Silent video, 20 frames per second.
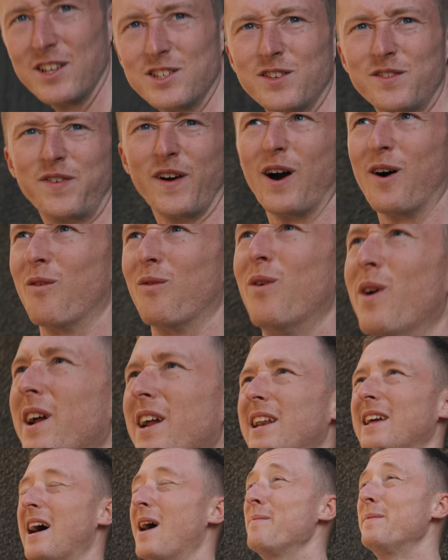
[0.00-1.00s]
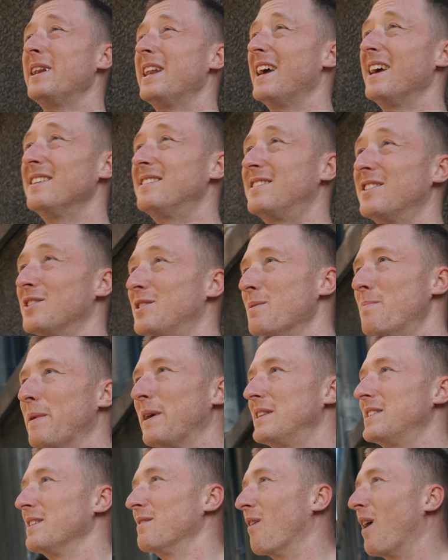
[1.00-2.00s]
It just felt really, I mean, it is just a
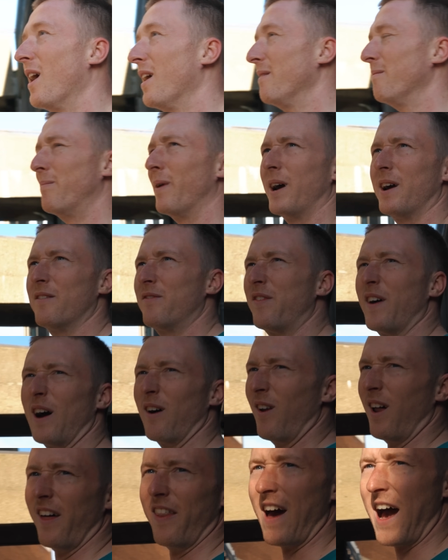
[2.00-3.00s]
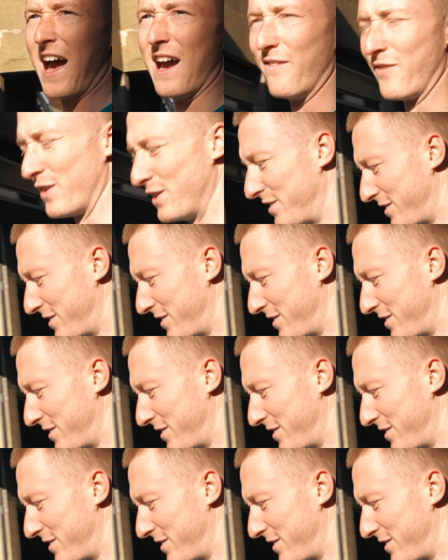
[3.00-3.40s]
bitty run, but it felt like that every